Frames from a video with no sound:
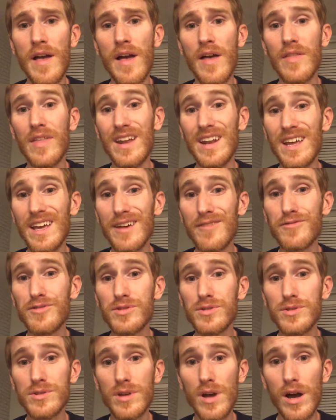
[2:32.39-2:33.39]
Then if
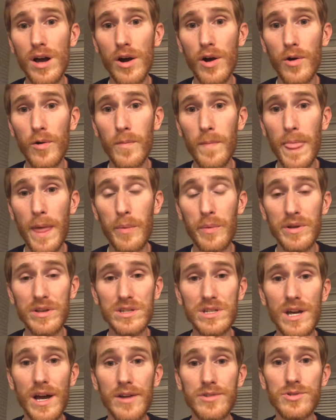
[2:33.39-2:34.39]
so, I want
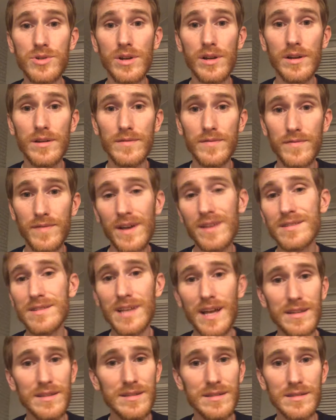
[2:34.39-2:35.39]
to challenge you to confess
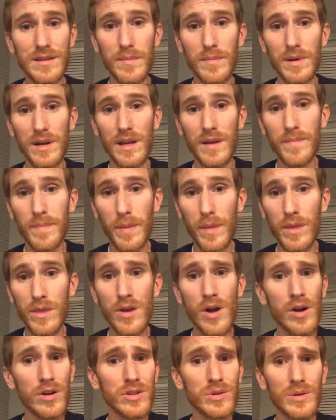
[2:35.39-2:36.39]
that to somebody.
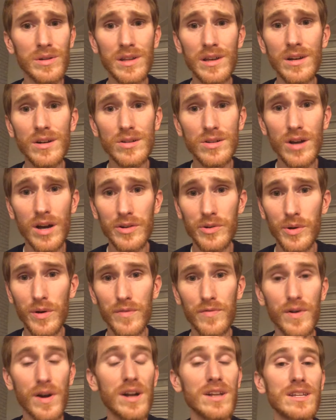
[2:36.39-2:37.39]
Talk to a leader, talk to a
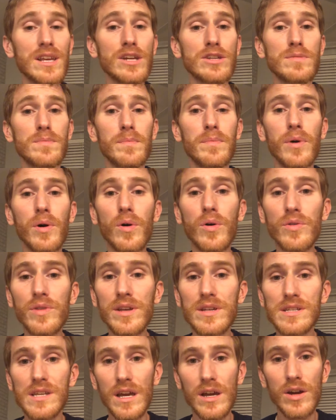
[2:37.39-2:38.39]
friend. It takes
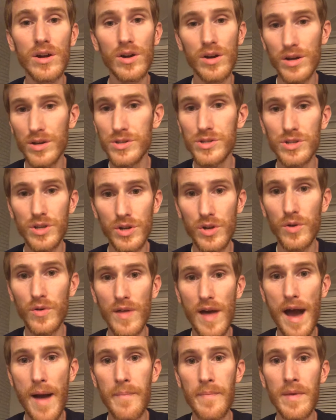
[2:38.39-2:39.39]
boldness and courage to do
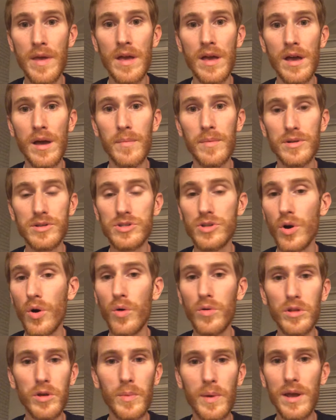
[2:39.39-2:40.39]
that, but it's the
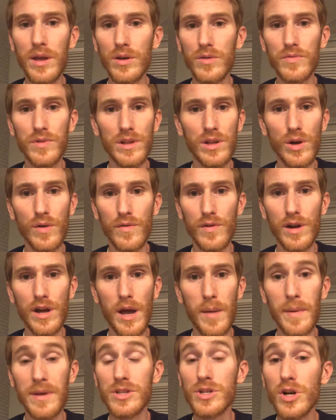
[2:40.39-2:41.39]
only way you'll really
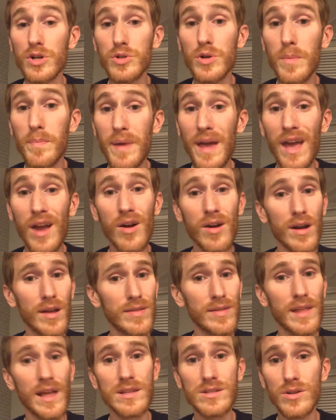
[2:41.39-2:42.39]
overcome it. Talk to a parent.
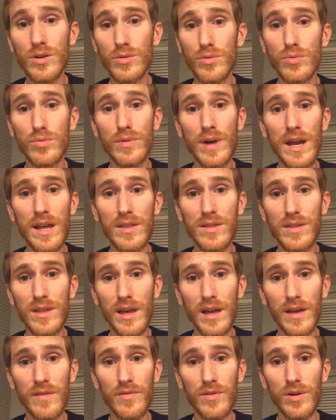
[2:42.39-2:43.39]
That's a great
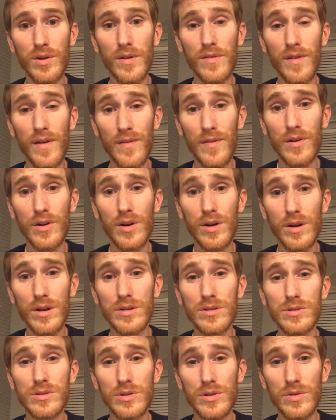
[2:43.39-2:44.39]
thing if you have the
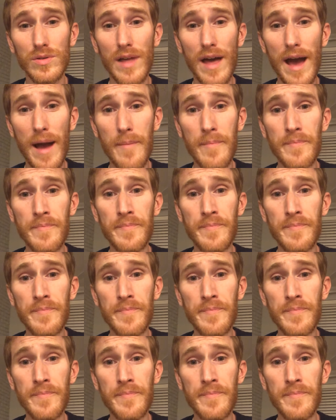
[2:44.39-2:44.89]
courage to do that.